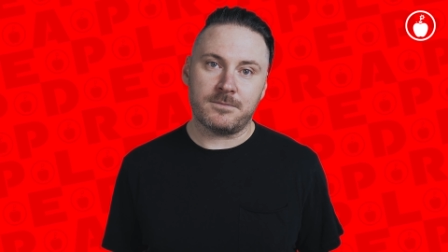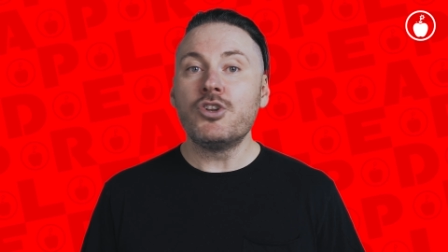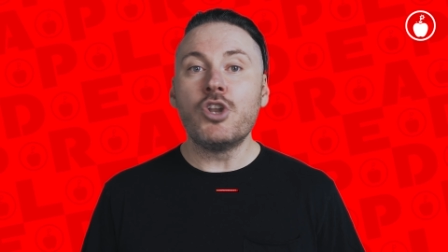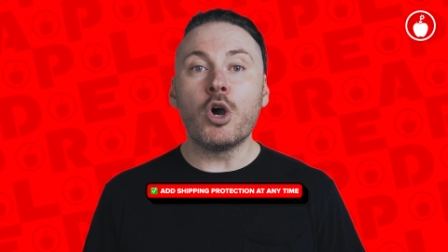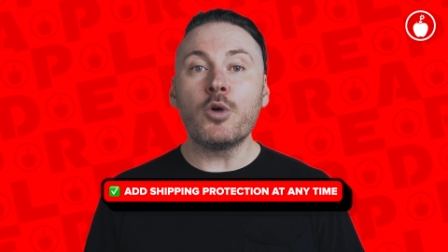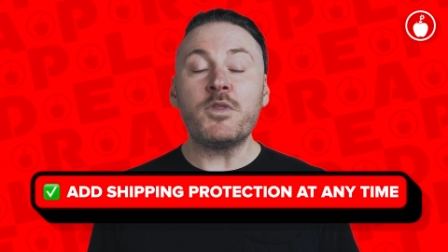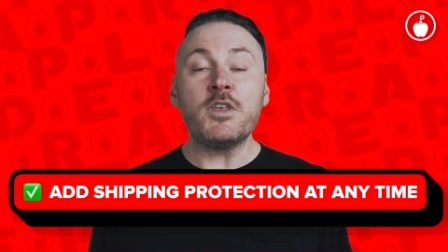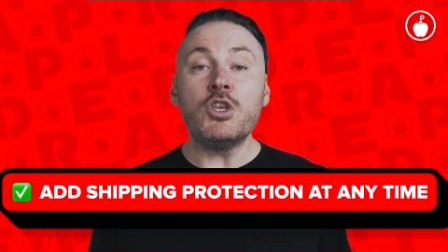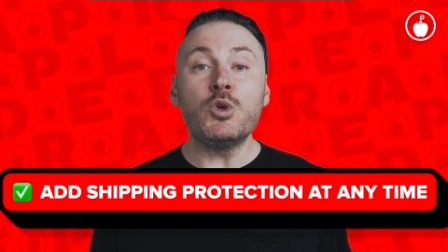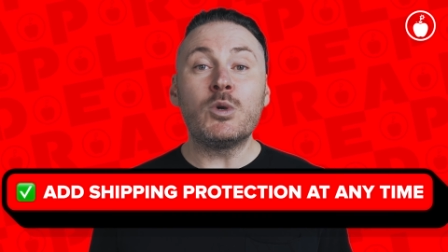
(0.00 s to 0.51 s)

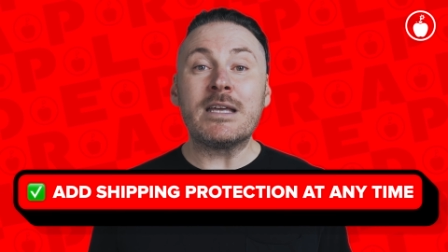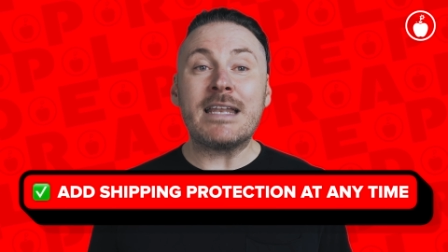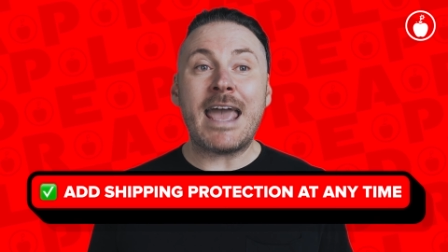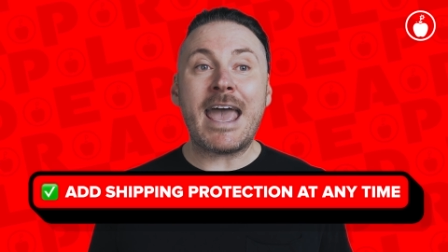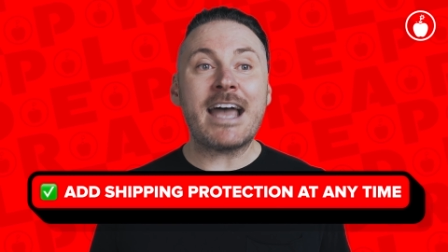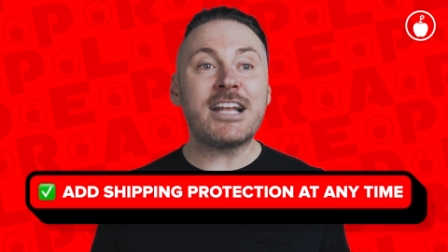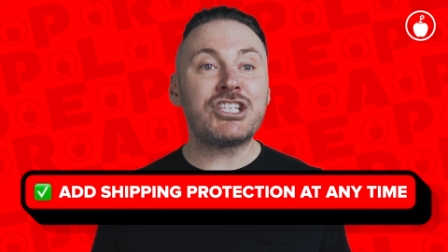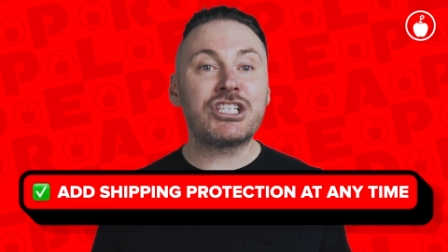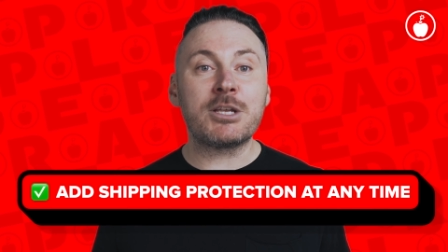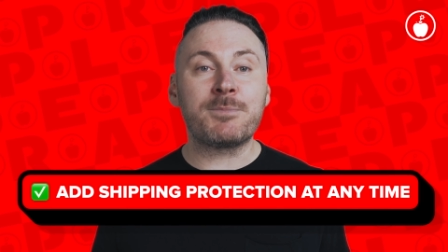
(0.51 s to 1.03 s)
Note that you can
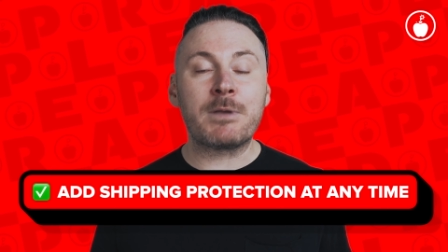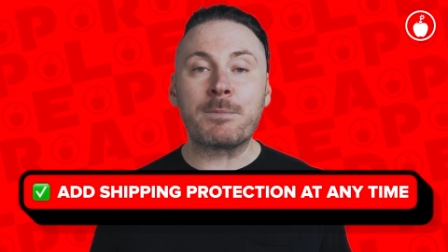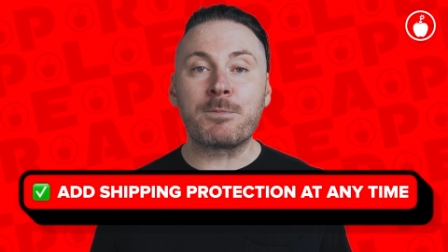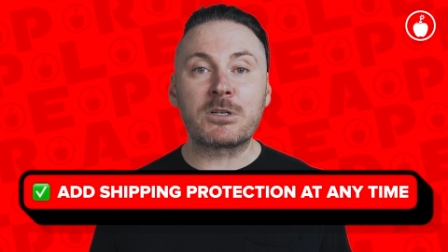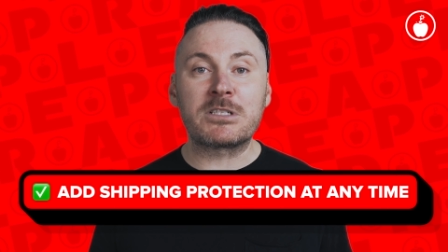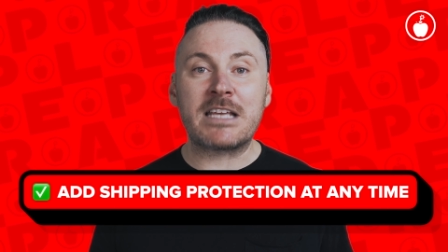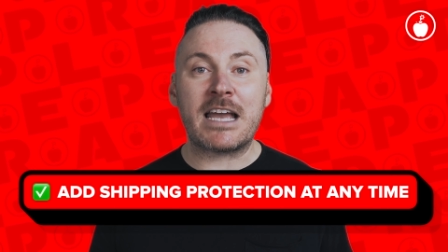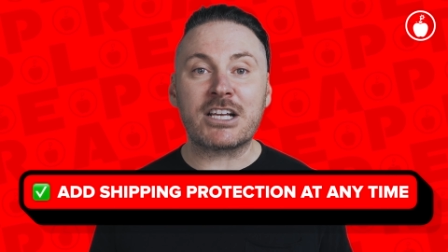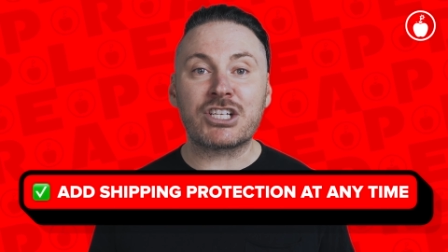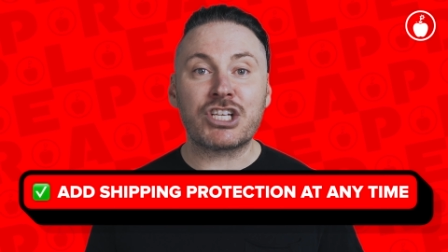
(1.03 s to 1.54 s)
add shipping
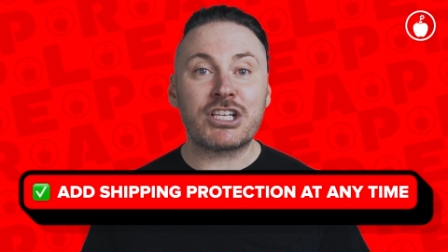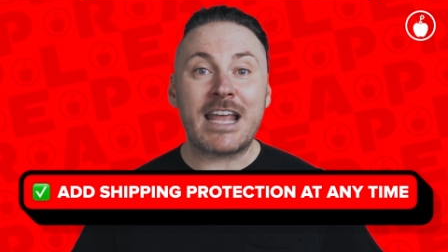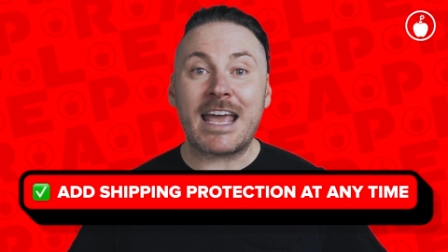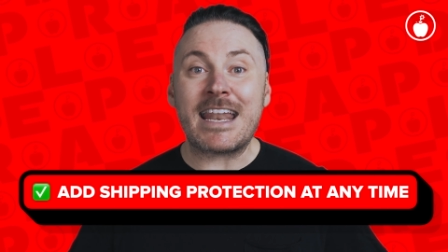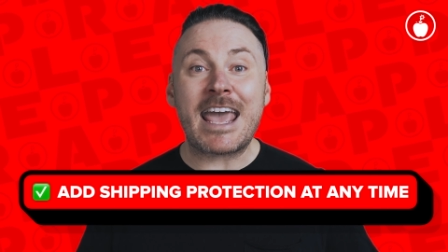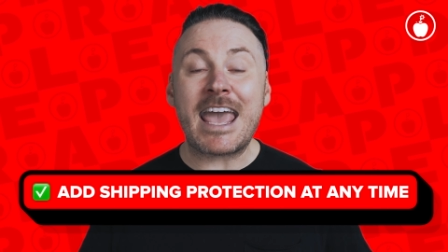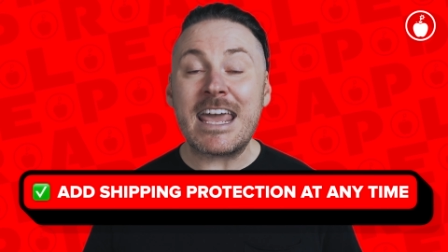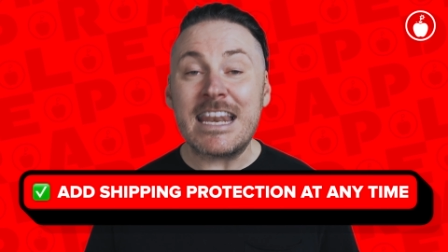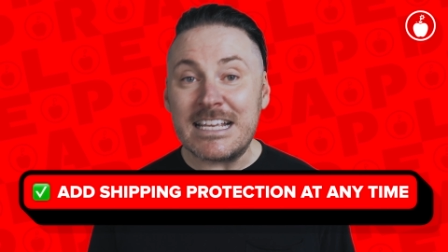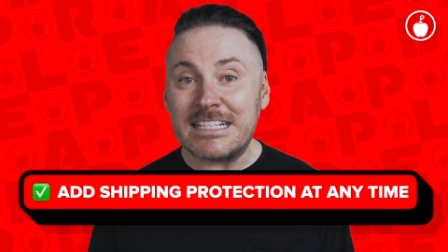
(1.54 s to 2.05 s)
protection
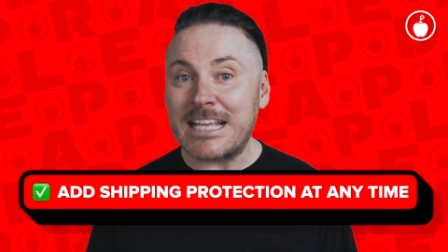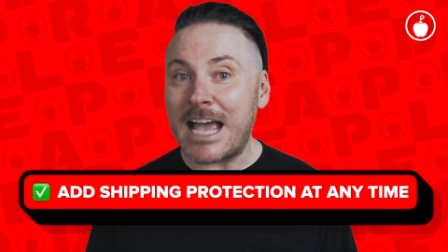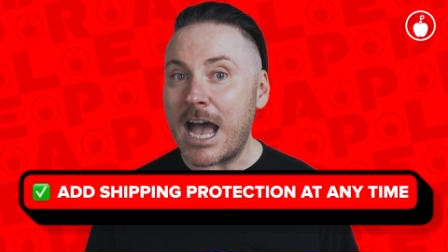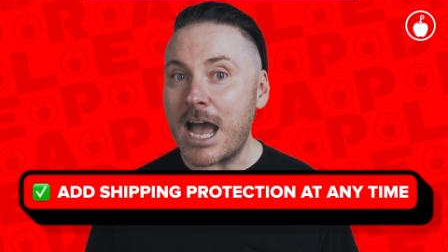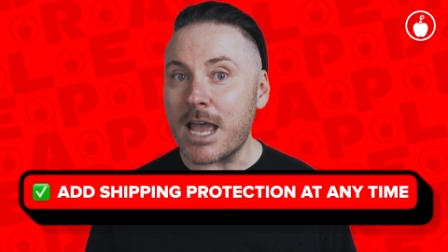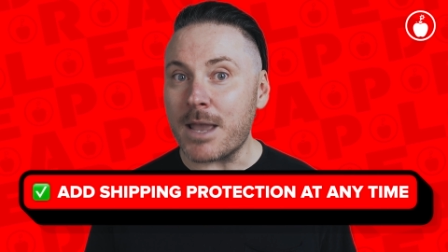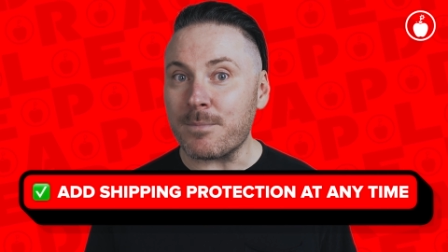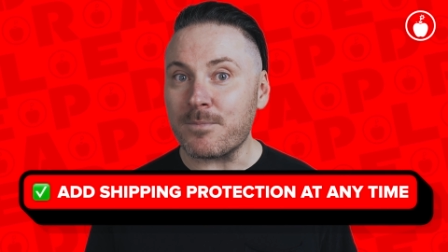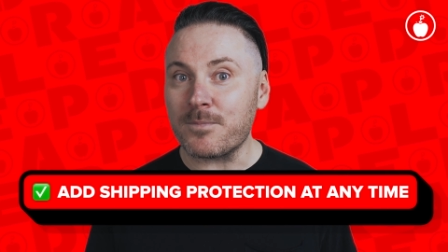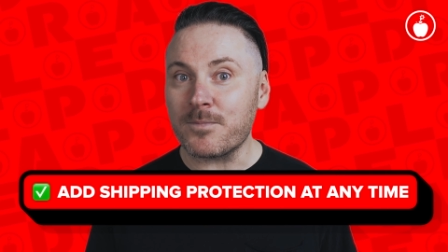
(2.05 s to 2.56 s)
at any
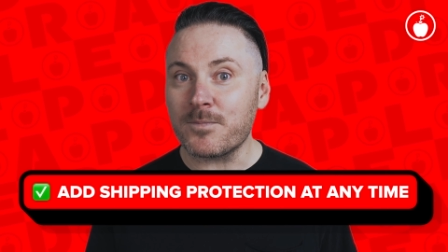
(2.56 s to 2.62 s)
time,